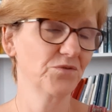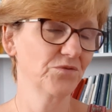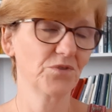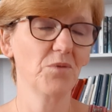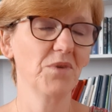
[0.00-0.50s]

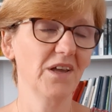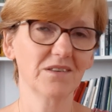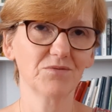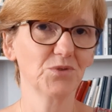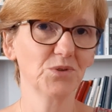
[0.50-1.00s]
from it
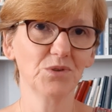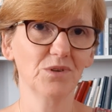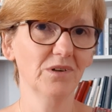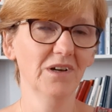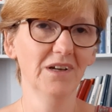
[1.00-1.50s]

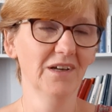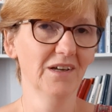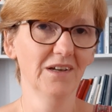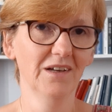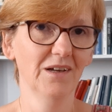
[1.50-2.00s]
for
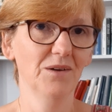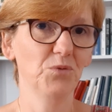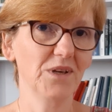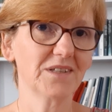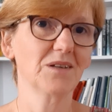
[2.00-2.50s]

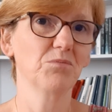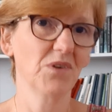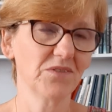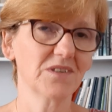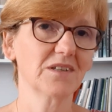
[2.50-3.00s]
weeks and
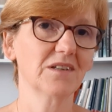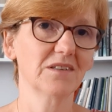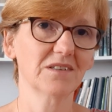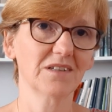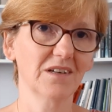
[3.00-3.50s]
months
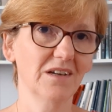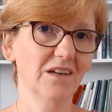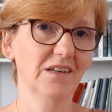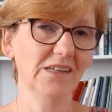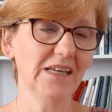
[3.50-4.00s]

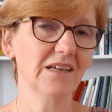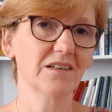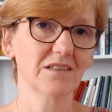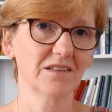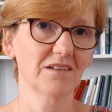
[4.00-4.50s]
and
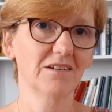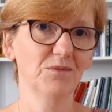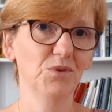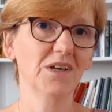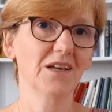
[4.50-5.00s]
years.
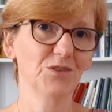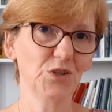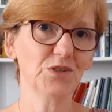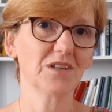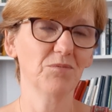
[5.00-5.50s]
We can do
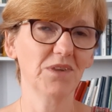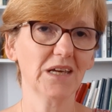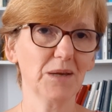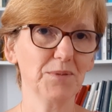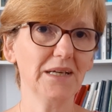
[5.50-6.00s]

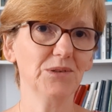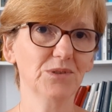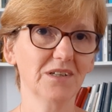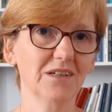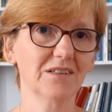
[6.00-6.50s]
something about
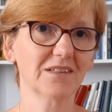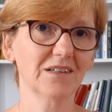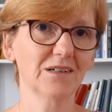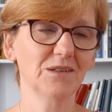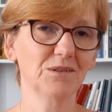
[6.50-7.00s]
it.
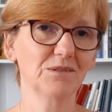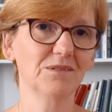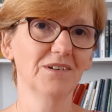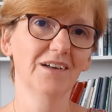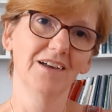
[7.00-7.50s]
So
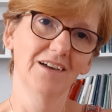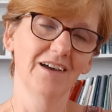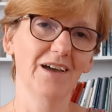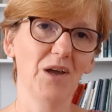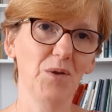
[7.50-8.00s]

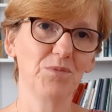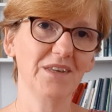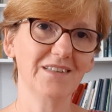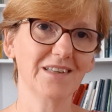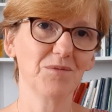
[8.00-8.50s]
I hope
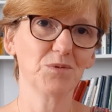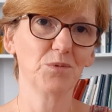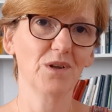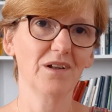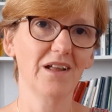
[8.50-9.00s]
these tips
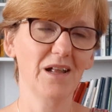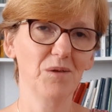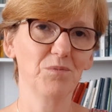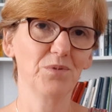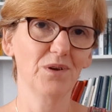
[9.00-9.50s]
will
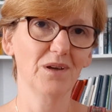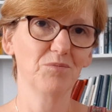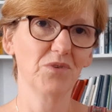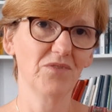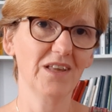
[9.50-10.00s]
help
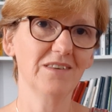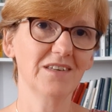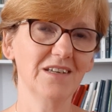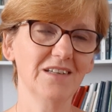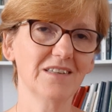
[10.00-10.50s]
prevent
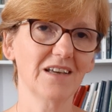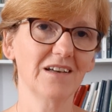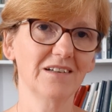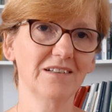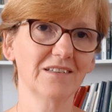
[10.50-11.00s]
it
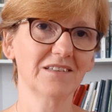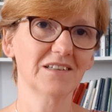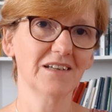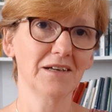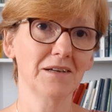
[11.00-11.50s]
and
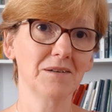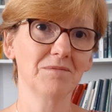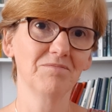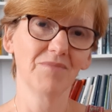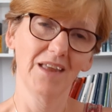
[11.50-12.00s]

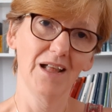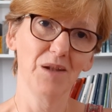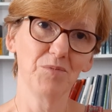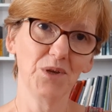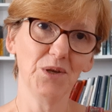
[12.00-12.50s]

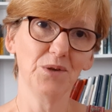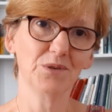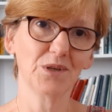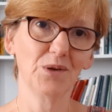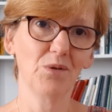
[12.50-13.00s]
help you
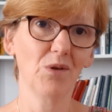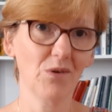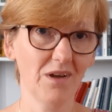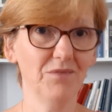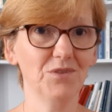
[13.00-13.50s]
to look
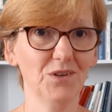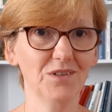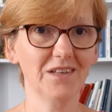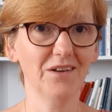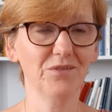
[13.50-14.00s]
after
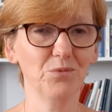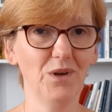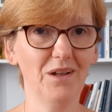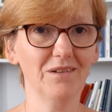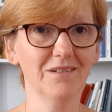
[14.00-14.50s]
yourself
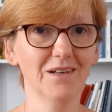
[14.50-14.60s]
well.